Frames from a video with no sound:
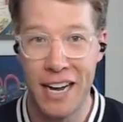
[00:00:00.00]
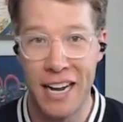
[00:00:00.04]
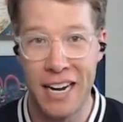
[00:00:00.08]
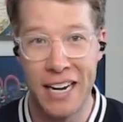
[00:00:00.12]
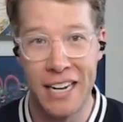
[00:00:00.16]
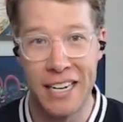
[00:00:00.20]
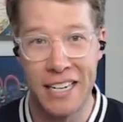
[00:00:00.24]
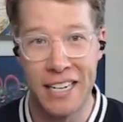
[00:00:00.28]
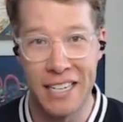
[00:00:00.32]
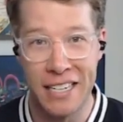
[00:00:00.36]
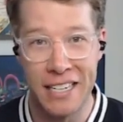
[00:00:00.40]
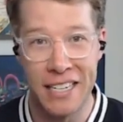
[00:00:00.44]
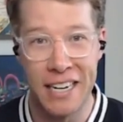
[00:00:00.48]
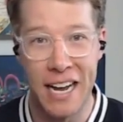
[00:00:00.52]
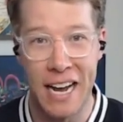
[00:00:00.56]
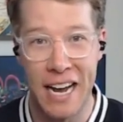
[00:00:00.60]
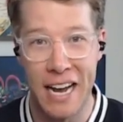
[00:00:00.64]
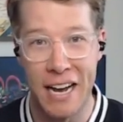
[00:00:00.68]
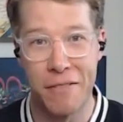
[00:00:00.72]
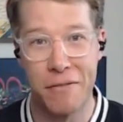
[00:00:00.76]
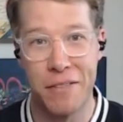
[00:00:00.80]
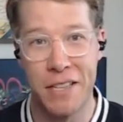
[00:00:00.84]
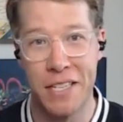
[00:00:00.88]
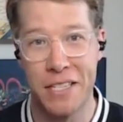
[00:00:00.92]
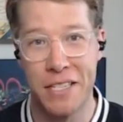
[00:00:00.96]
and it didn't
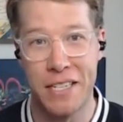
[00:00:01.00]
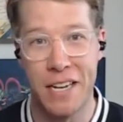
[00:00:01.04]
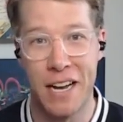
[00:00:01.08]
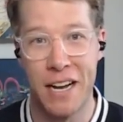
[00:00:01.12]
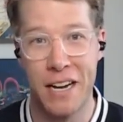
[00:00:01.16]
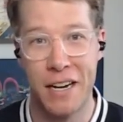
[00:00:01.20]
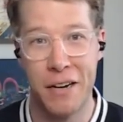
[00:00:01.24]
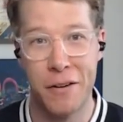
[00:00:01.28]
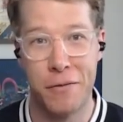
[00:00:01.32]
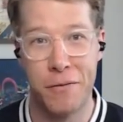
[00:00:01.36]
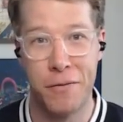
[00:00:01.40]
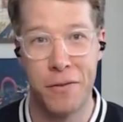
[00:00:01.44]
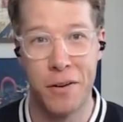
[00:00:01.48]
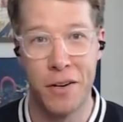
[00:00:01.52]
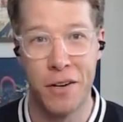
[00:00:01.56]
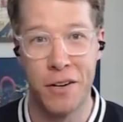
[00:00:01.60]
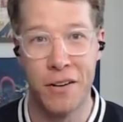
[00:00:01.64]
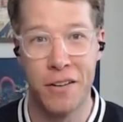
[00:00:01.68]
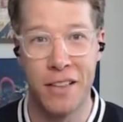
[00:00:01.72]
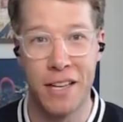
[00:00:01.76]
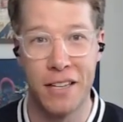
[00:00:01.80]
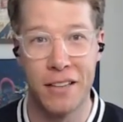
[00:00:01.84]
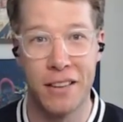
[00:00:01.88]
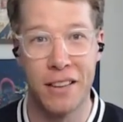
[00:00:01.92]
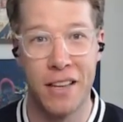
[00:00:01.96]
have this kind of
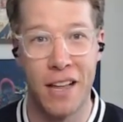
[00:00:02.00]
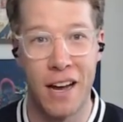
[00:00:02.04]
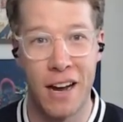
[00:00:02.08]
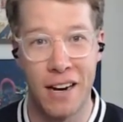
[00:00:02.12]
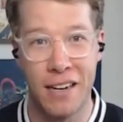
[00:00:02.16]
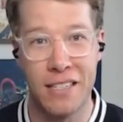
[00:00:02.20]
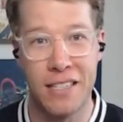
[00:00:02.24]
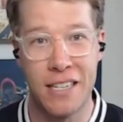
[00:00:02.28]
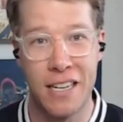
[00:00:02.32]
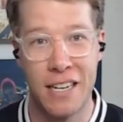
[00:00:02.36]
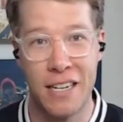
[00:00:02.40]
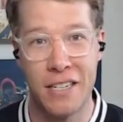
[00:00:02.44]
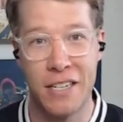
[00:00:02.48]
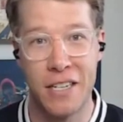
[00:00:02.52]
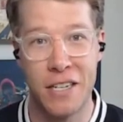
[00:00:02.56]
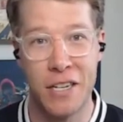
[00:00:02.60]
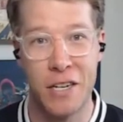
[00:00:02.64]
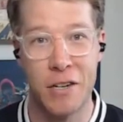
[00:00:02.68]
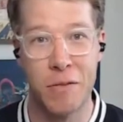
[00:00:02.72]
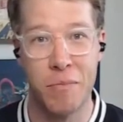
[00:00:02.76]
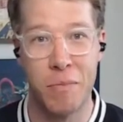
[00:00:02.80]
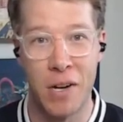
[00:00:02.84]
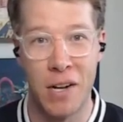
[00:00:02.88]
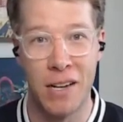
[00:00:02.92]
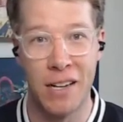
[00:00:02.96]
footer that locks into
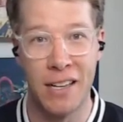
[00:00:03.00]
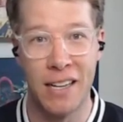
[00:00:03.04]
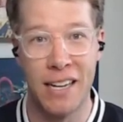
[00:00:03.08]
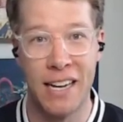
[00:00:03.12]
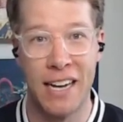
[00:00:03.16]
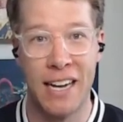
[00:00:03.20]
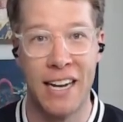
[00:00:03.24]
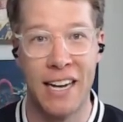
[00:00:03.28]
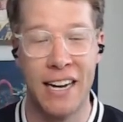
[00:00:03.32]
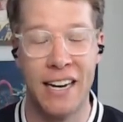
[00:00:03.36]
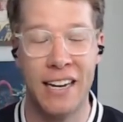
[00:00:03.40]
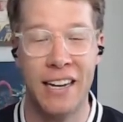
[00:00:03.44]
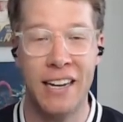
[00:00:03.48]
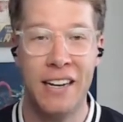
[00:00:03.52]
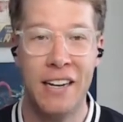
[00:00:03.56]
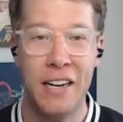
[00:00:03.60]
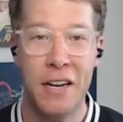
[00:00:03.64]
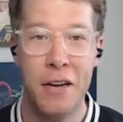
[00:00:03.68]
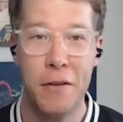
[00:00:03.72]
your ball head.